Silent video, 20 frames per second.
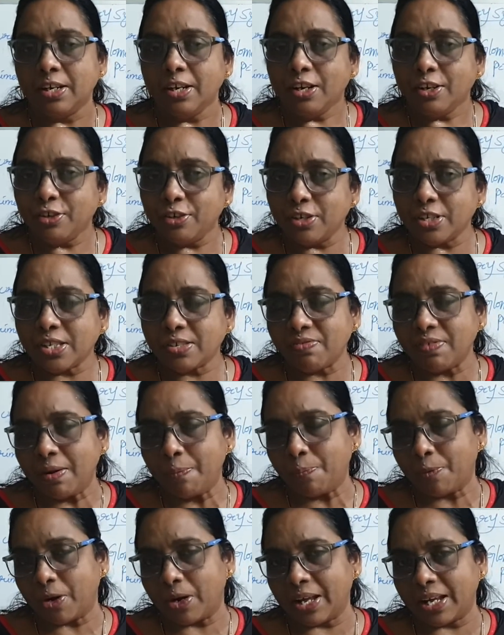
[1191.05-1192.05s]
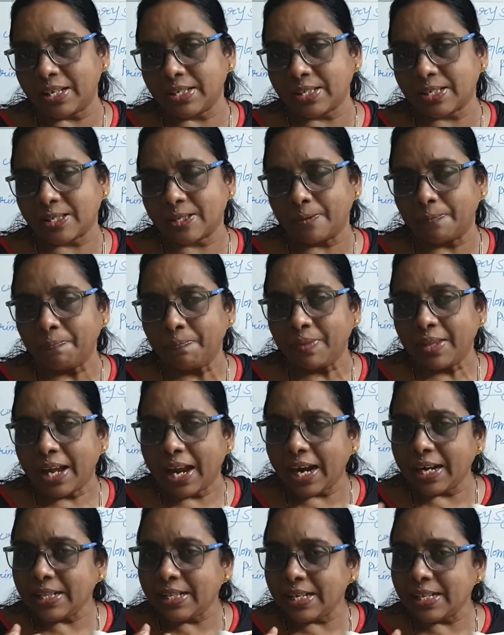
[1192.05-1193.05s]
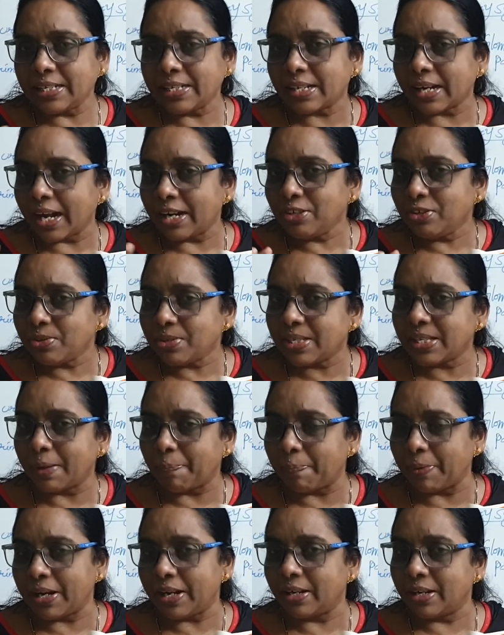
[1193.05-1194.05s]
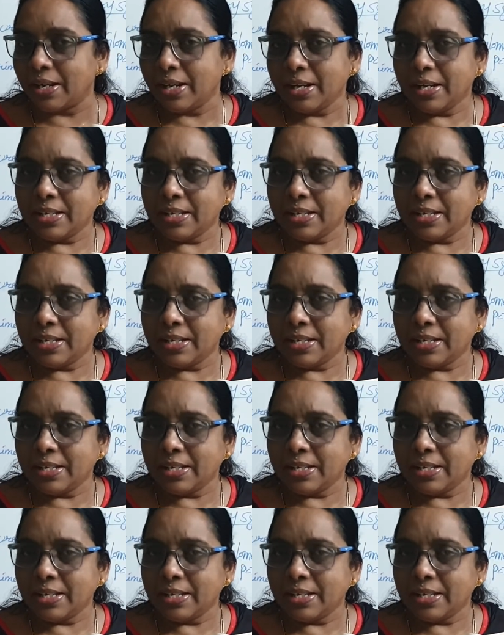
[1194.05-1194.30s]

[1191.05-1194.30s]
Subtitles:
useful products, and they try to separate.